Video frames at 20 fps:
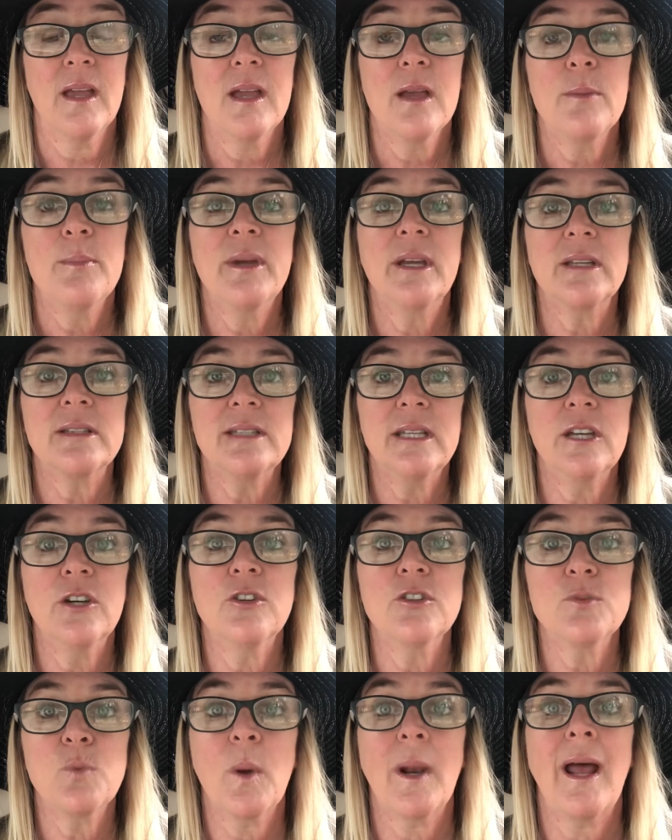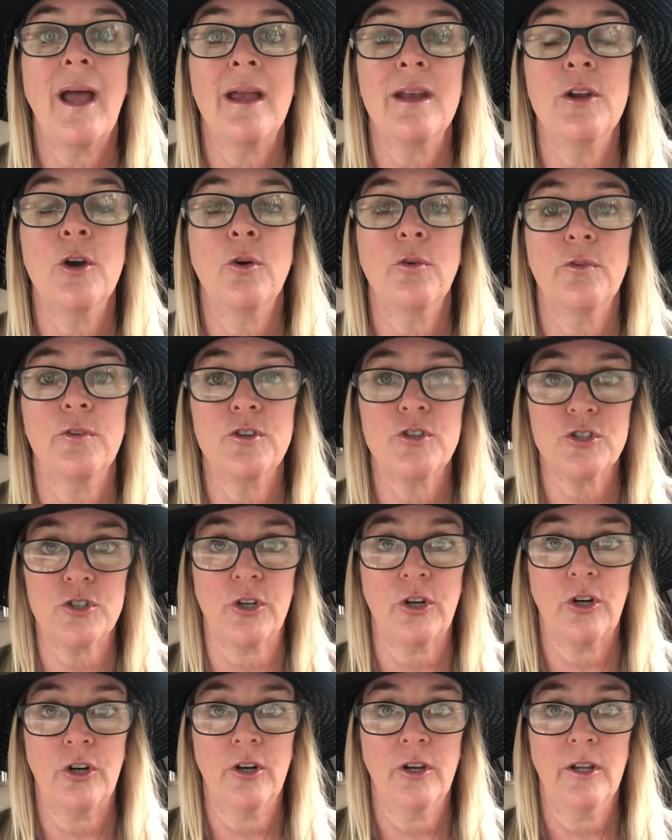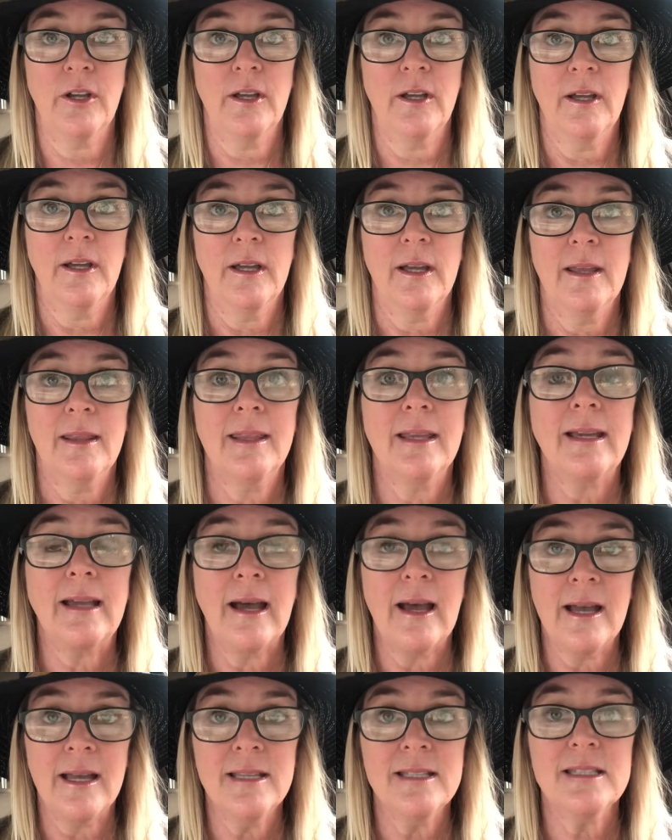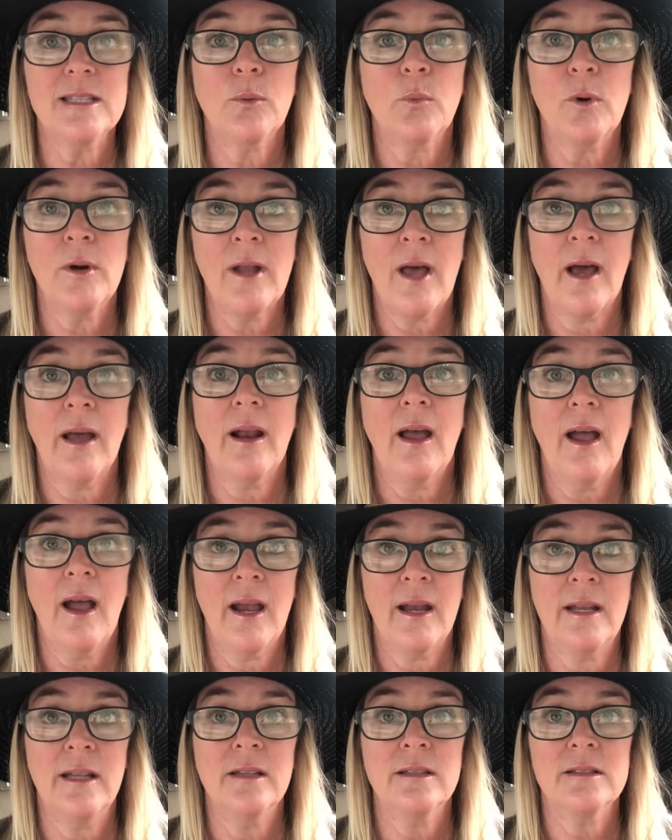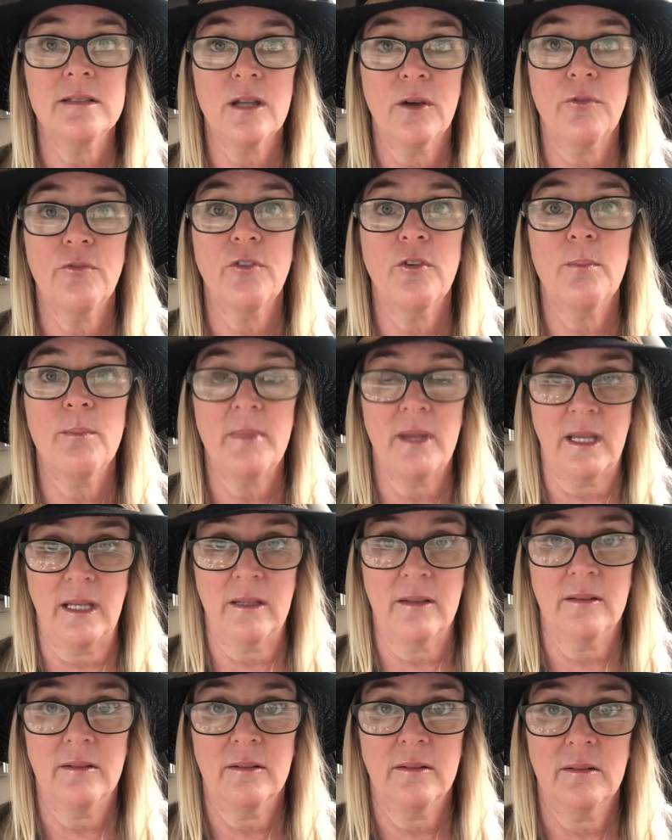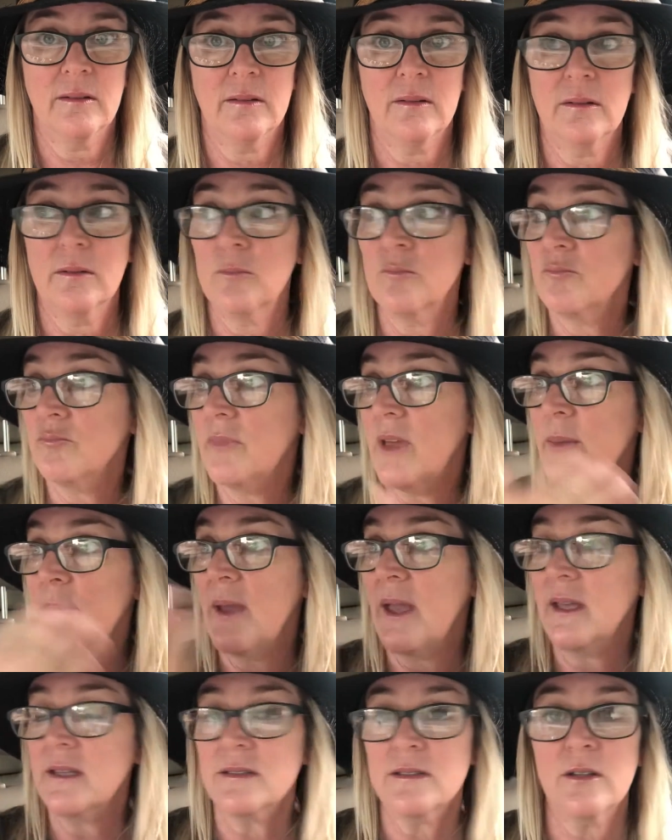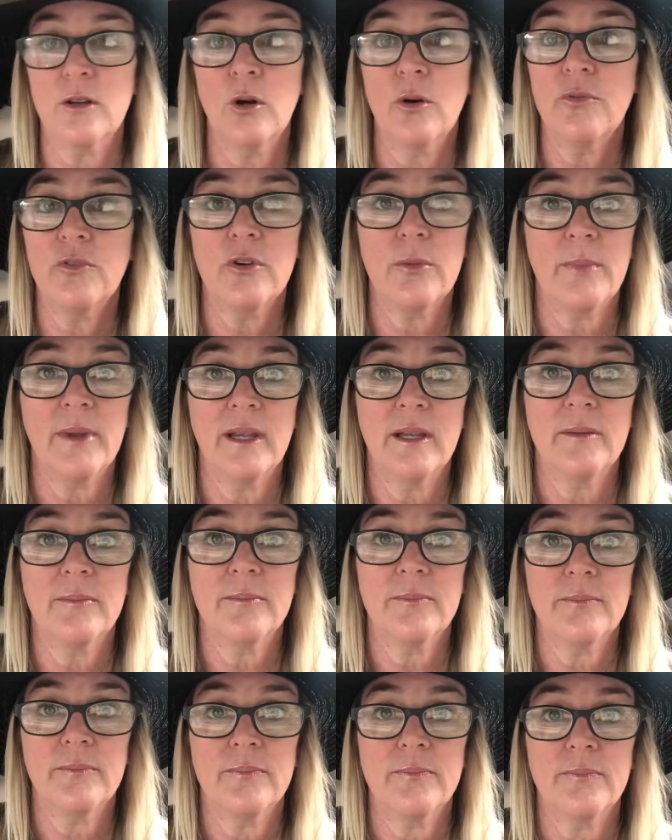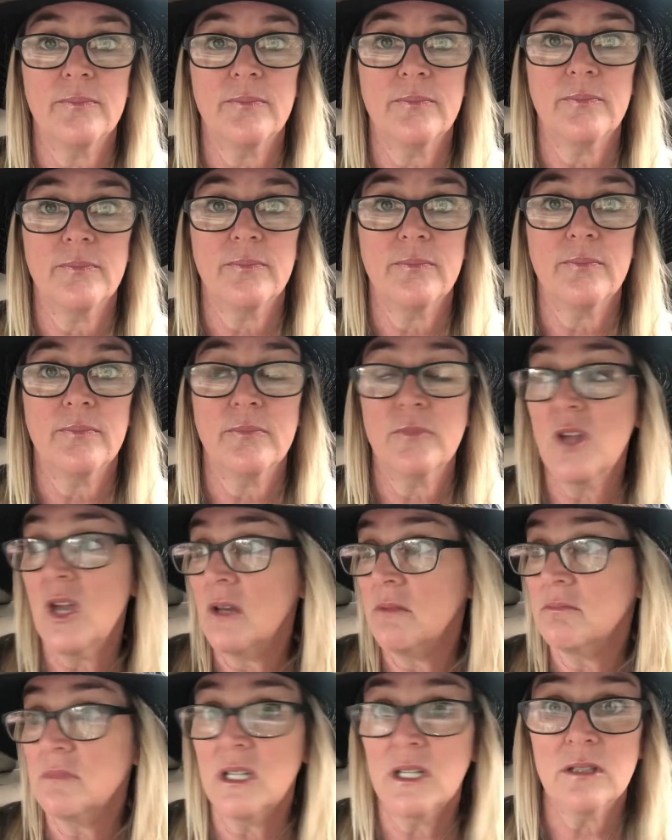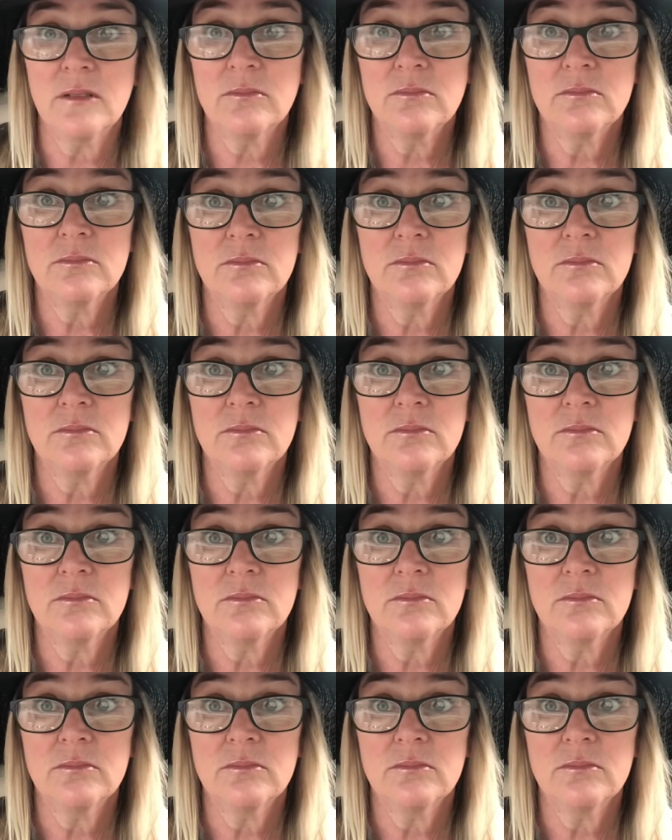Because here's what I know for sure. The guys that were not hiding stuff from me, they passed it over to me. Yeah, here.